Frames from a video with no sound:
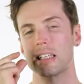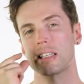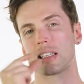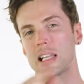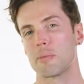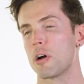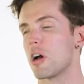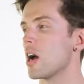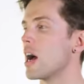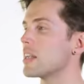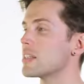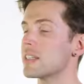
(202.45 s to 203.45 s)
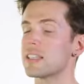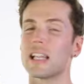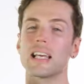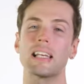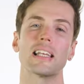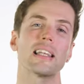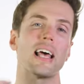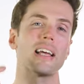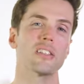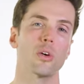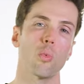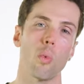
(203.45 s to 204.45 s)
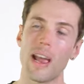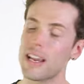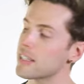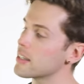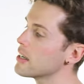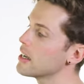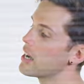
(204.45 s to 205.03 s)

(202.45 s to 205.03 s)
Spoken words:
slimmer and slightly lighter weight.